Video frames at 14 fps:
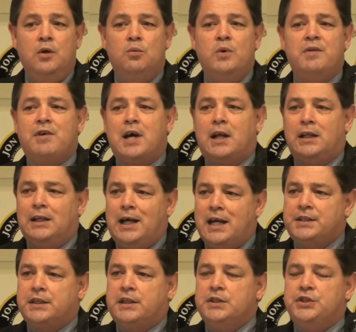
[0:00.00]
we've got a
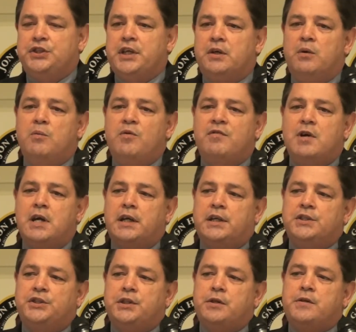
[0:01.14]
lot to consider, and we've got to
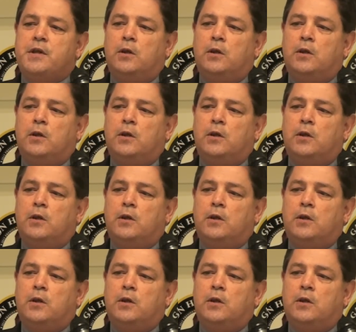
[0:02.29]
consider